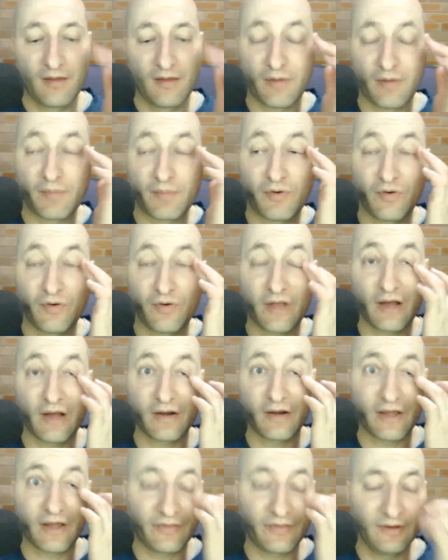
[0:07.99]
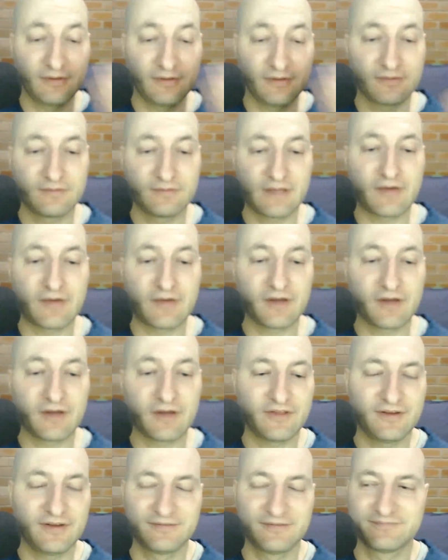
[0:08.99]
by Paul
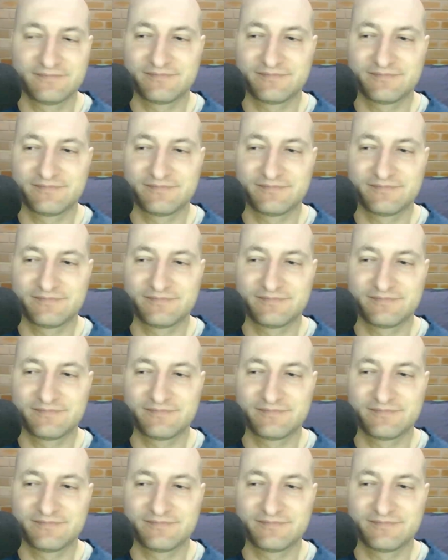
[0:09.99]
Kalanithi.